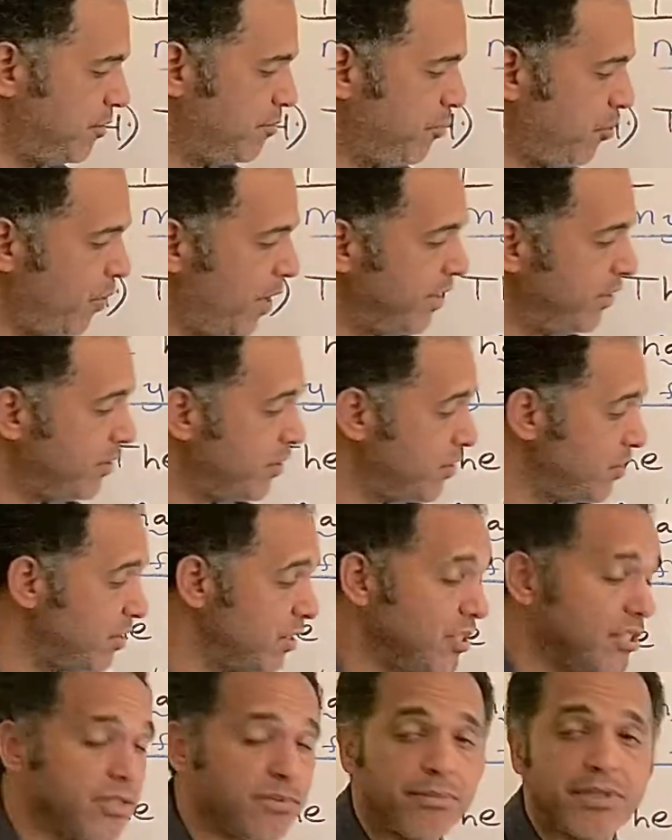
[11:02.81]

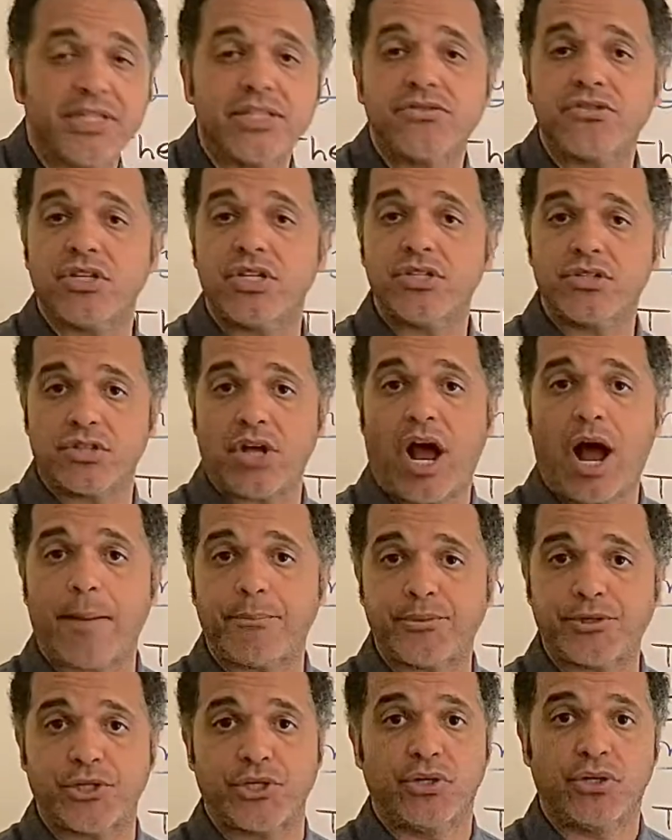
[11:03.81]
Parentheses means it's
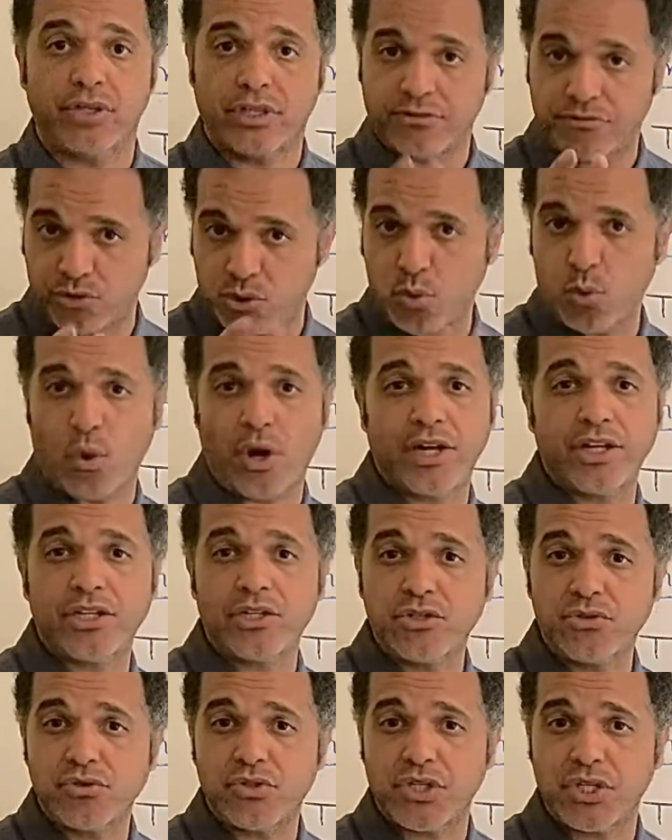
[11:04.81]
optional. If you want to
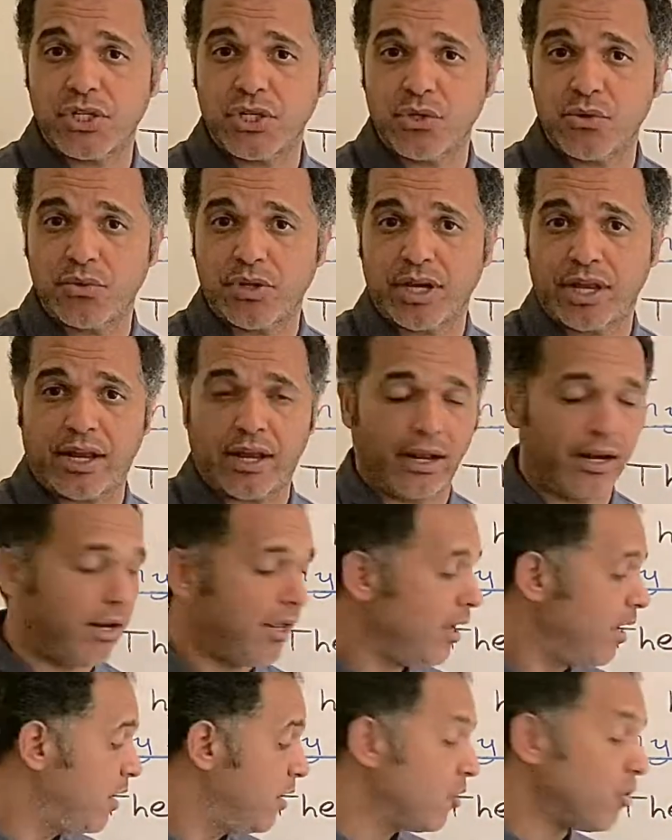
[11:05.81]
use it, you can.
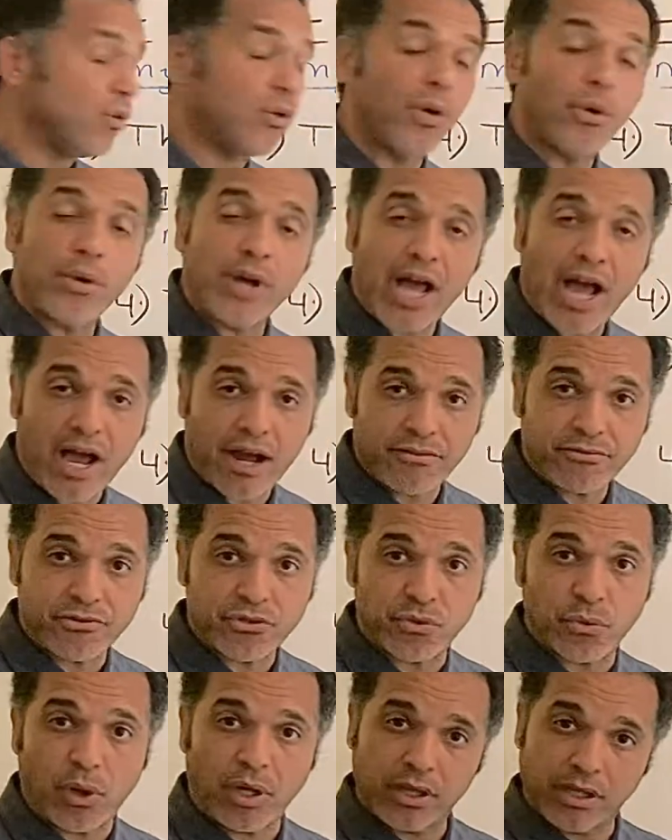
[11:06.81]
You don't have
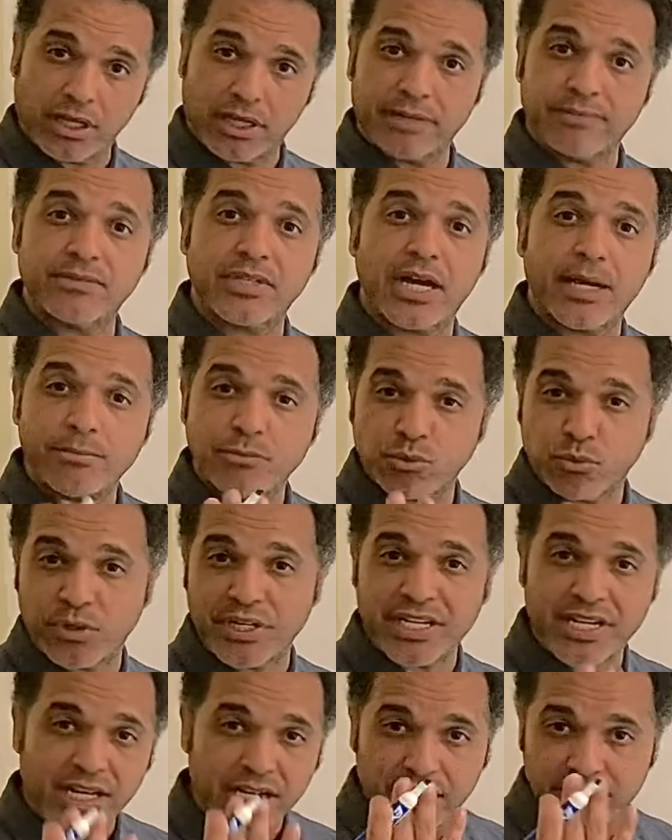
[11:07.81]
to. A lot of times
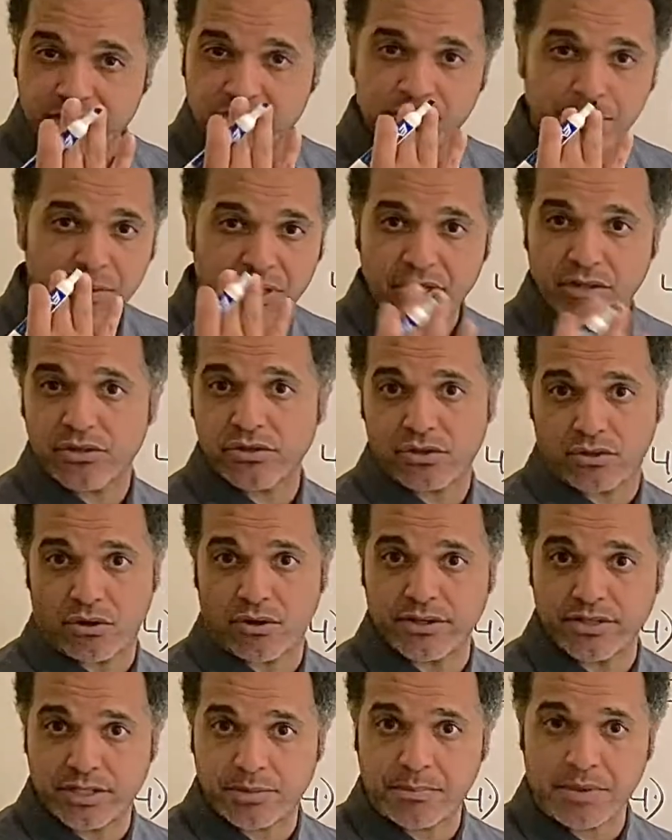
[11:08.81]
when native speakers
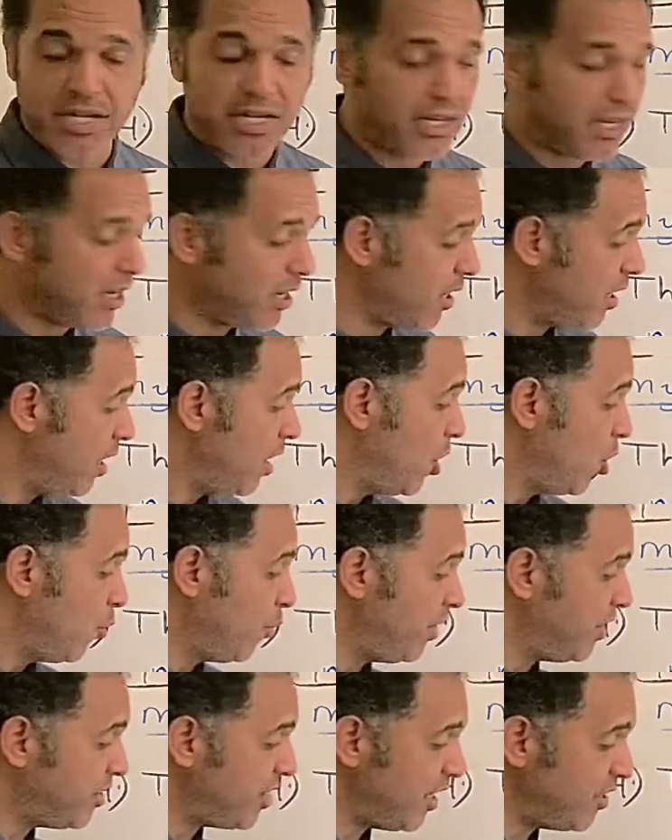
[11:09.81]
are speaking,
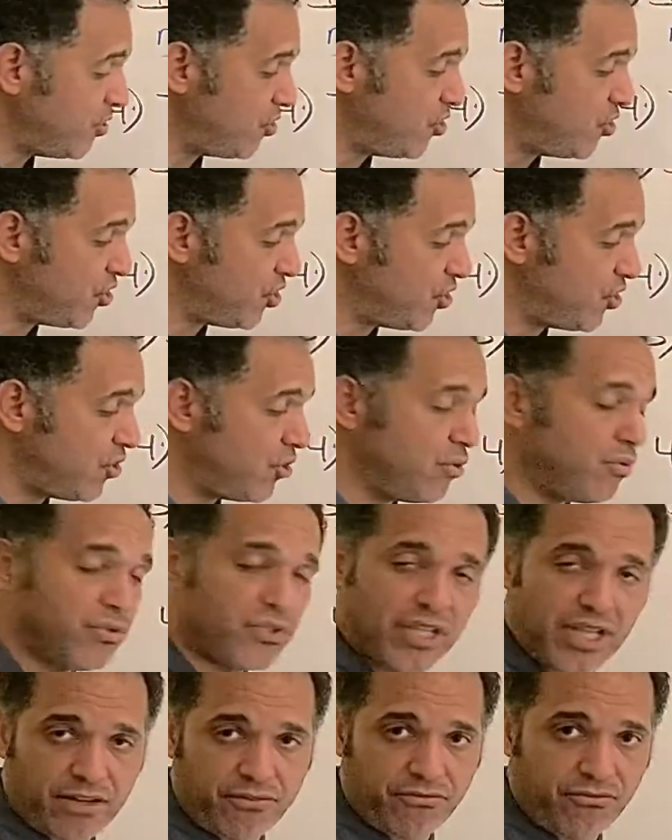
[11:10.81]
we tend to just use
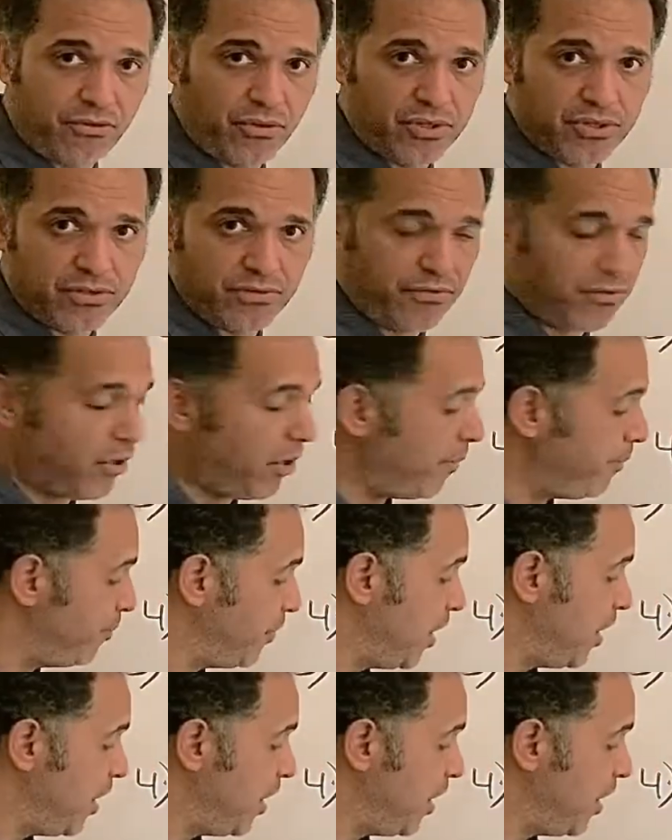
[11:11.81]
that first verb.